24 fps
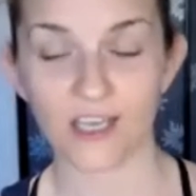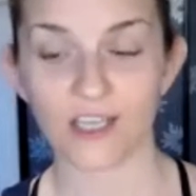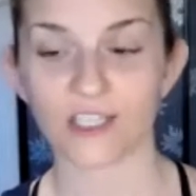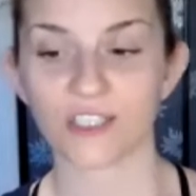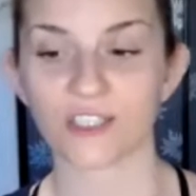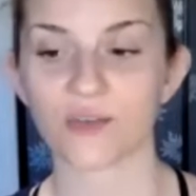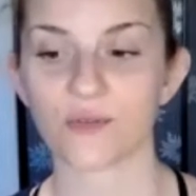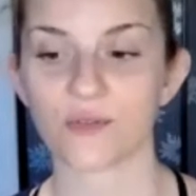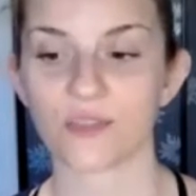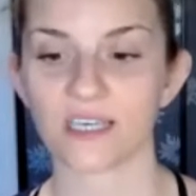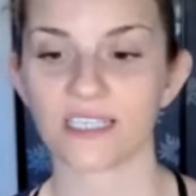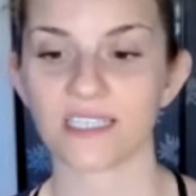
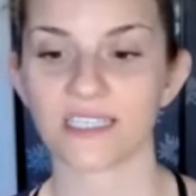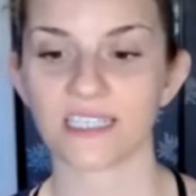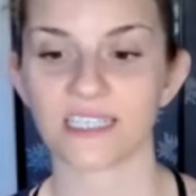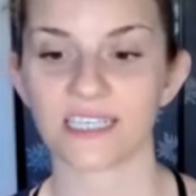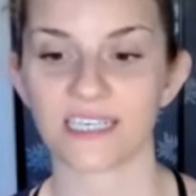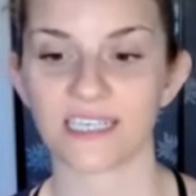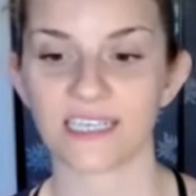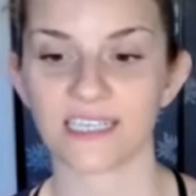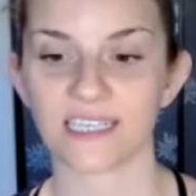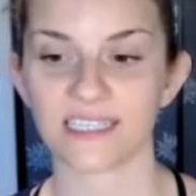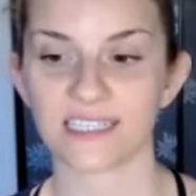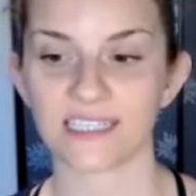So, this
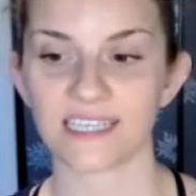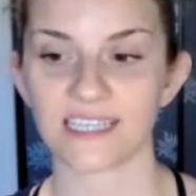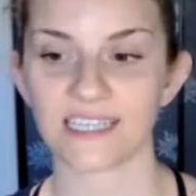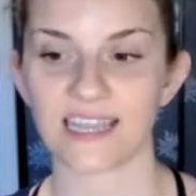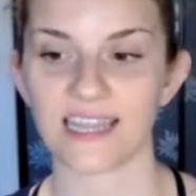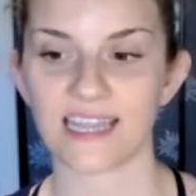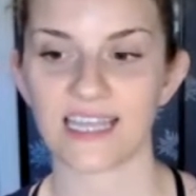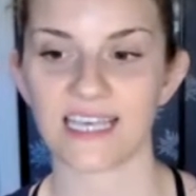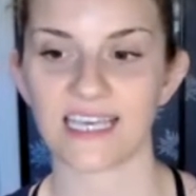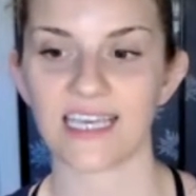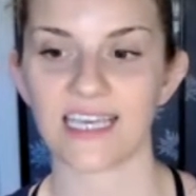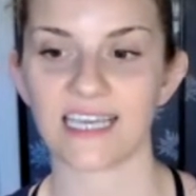is
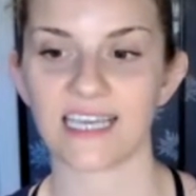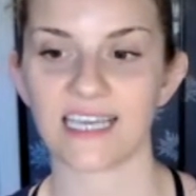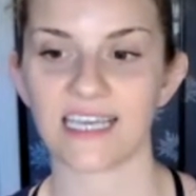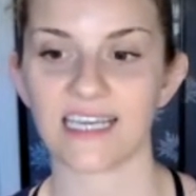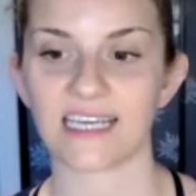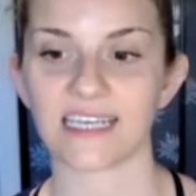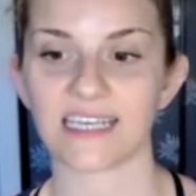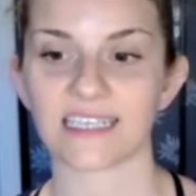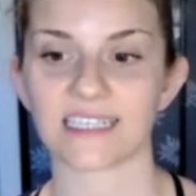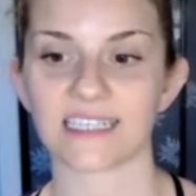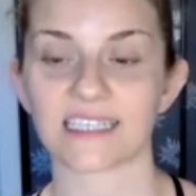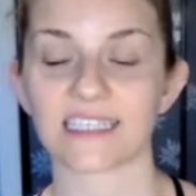
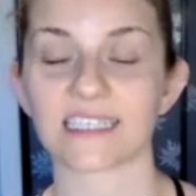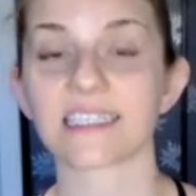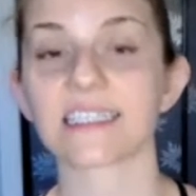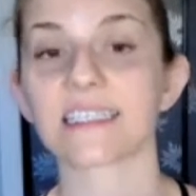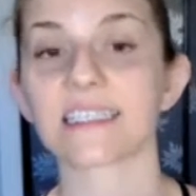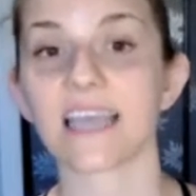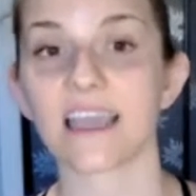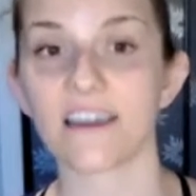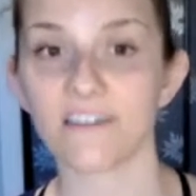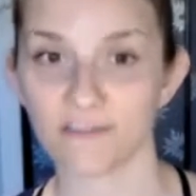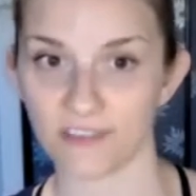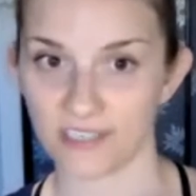the
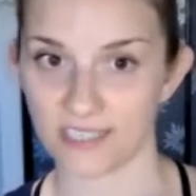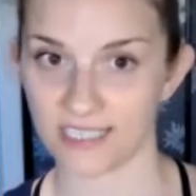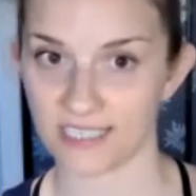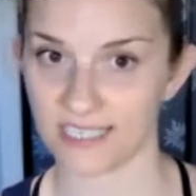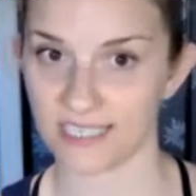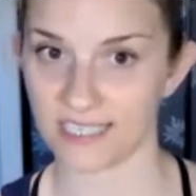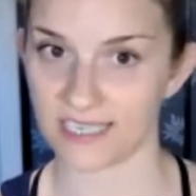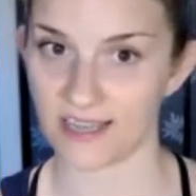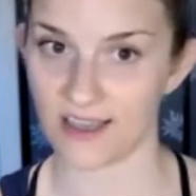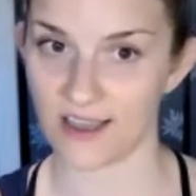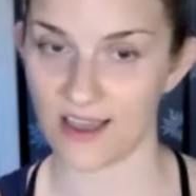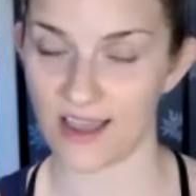
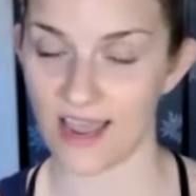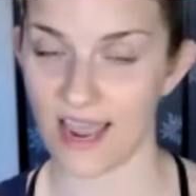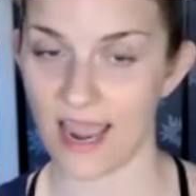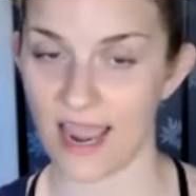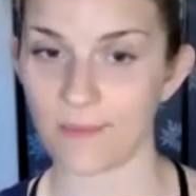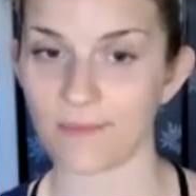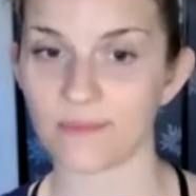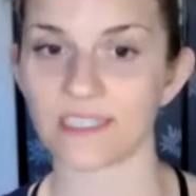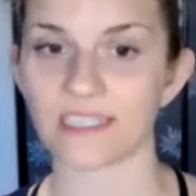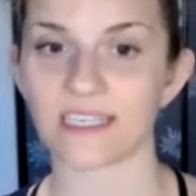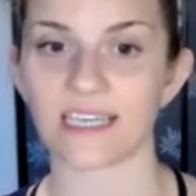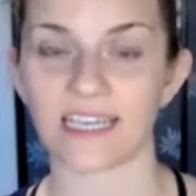safest
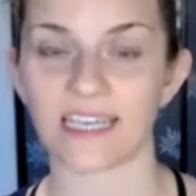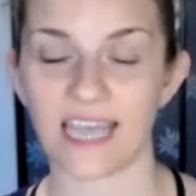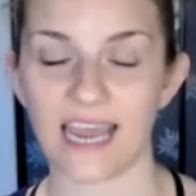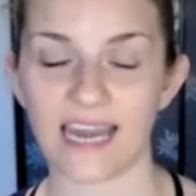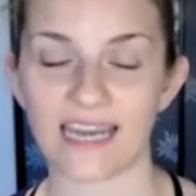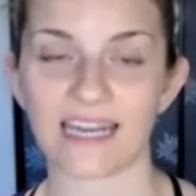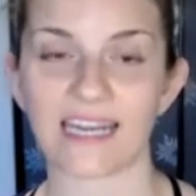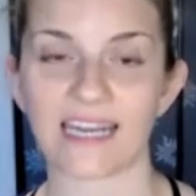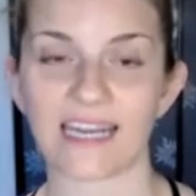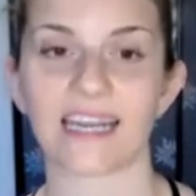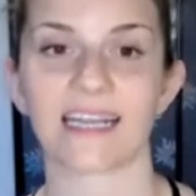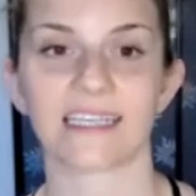time to
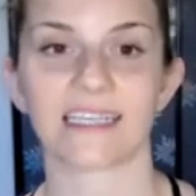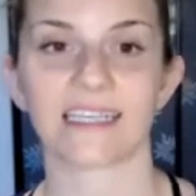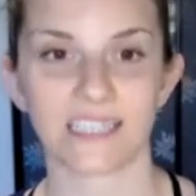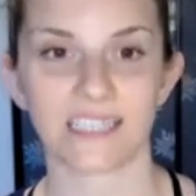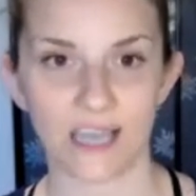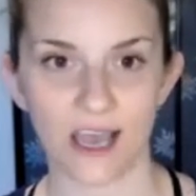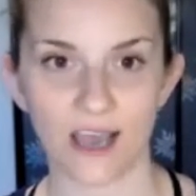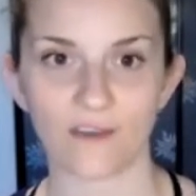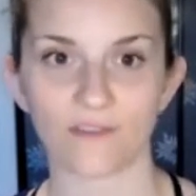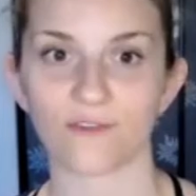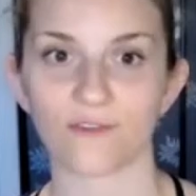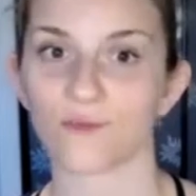get in a
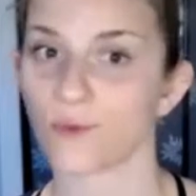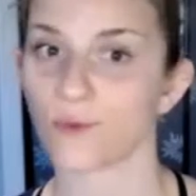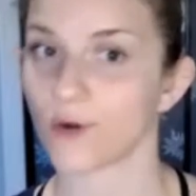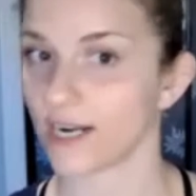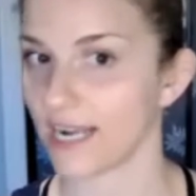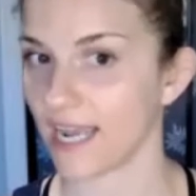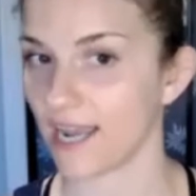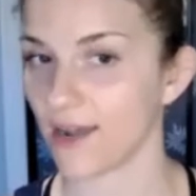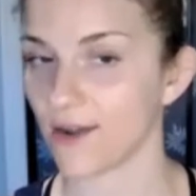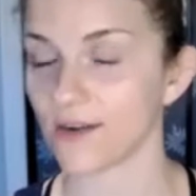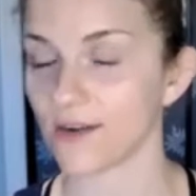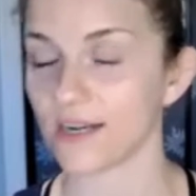tough
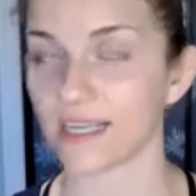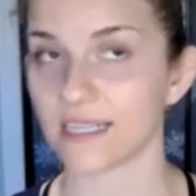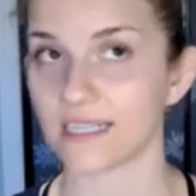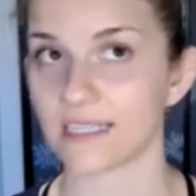workout.